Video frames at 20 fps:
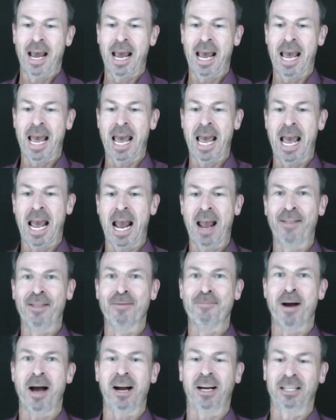and the
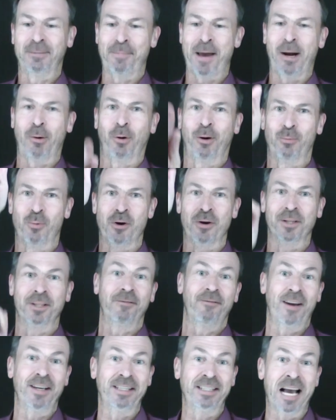marker's back where it was,
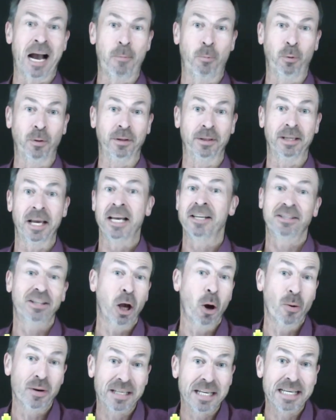facing upwards, as
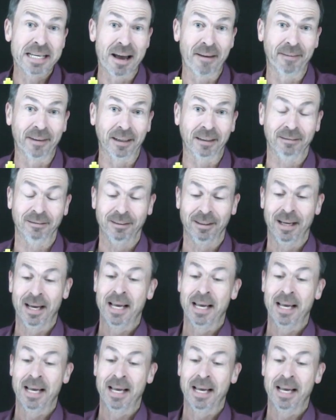though it did nothing.